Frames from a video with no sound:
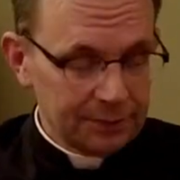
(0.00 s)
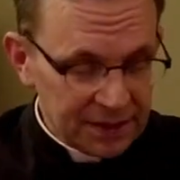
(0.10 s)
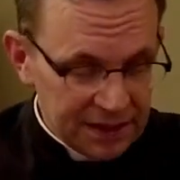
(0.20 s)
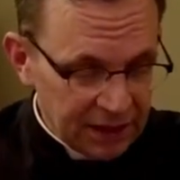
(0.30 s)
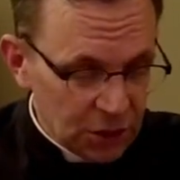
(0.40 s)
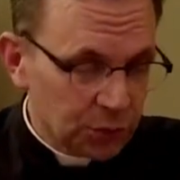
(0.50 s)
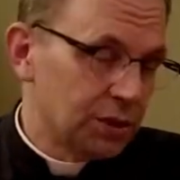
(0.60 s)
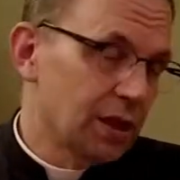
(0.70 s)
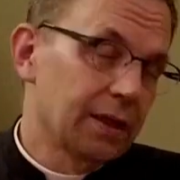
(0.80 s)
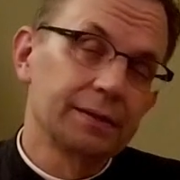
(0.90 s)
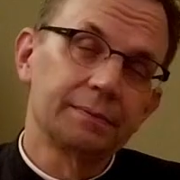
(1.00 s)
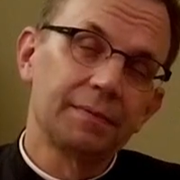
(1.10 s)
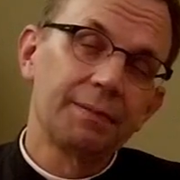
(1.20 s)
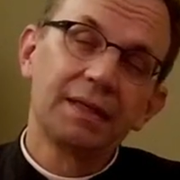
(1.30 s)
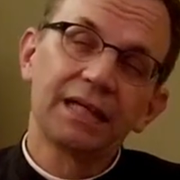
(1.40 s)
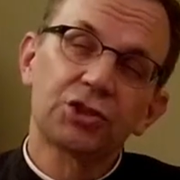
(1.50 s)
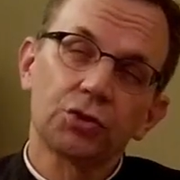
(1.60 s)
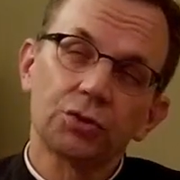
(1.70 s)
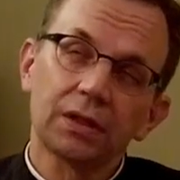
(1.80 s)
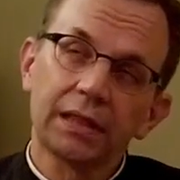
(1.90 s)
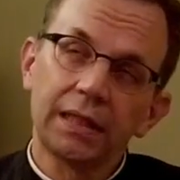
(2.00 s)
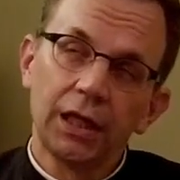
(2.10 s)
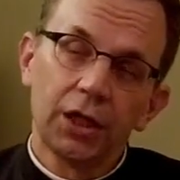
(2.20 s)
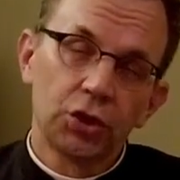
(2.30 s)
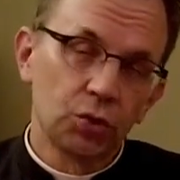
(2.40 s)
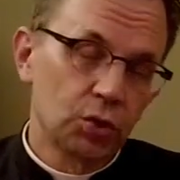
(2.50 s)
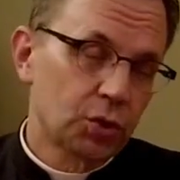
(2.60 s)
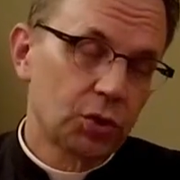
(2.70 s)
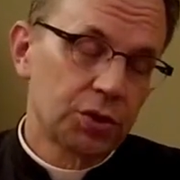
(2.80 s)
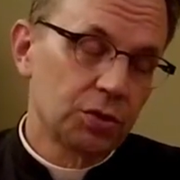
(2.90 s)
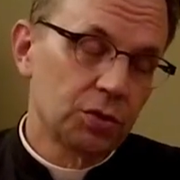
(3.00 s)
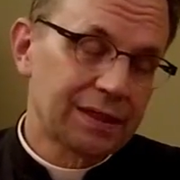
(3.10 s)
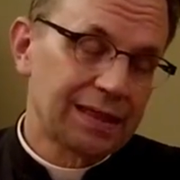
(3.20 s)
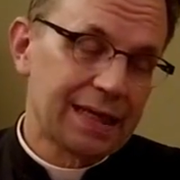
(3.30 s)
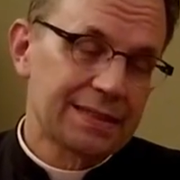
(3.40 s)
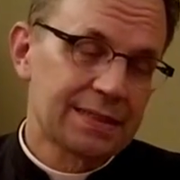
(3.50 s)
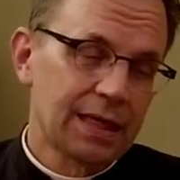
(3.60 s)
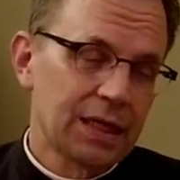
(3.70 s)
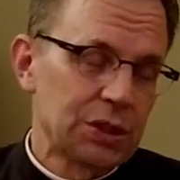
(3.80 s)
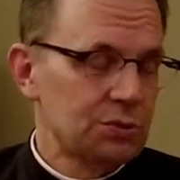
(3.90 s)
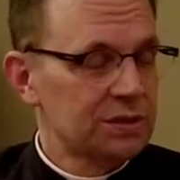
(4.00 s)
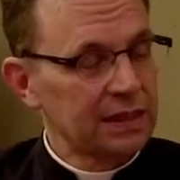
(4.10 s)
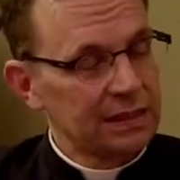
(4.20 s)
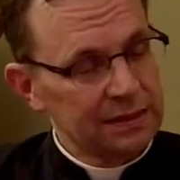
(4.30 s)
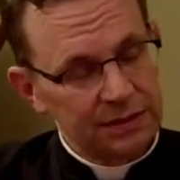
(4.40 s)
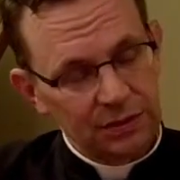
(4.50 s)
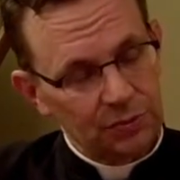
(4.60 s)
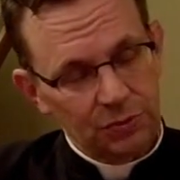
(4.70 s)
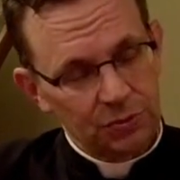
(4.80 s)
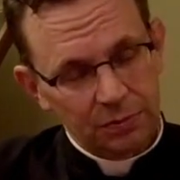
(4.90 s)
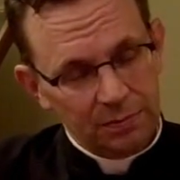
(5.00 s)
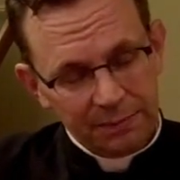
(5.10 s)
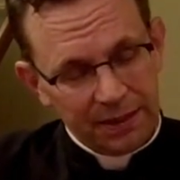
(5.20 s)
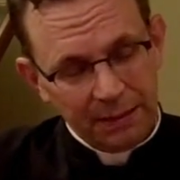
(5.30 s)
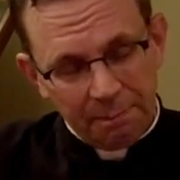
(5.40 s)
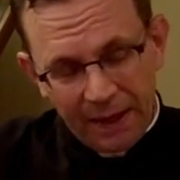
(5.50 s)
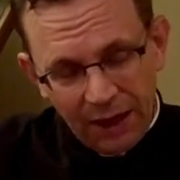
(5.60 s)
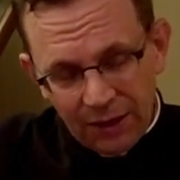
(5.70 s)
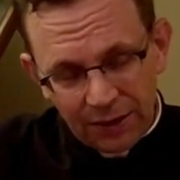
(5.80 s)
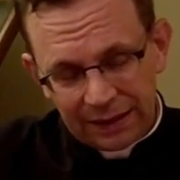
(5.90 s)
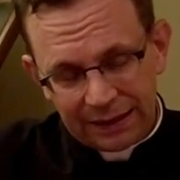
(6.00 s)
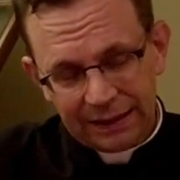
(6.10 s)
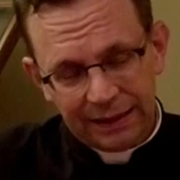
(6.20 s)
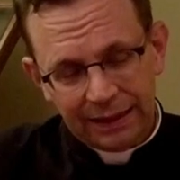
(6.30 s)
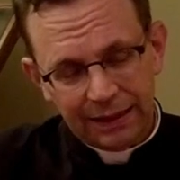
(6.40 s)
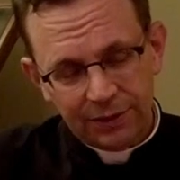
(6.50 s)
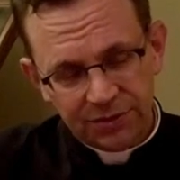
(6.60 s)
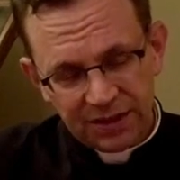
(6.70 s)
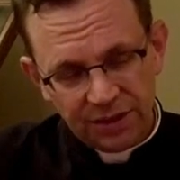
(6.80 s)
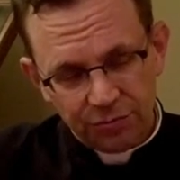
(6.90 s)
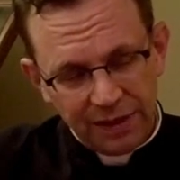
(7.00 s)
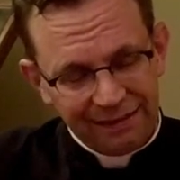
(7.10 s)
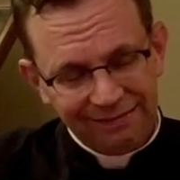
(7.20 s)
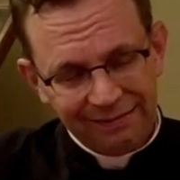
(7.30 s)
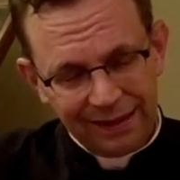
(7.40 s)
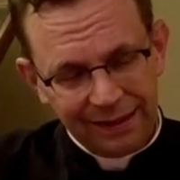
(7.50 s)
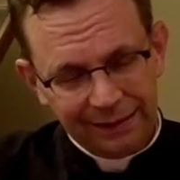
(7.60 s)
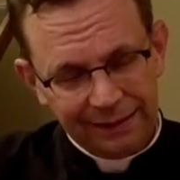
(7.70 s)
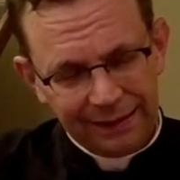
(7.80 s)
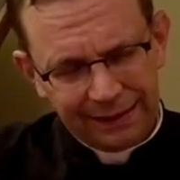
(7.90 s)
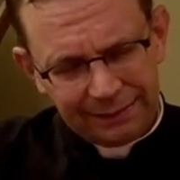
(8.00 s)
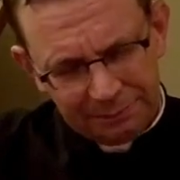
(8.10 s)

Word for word: we said no to God. Maybe externally you look good, you look nice, you say, you know, you do maybe apparently you say the right thing,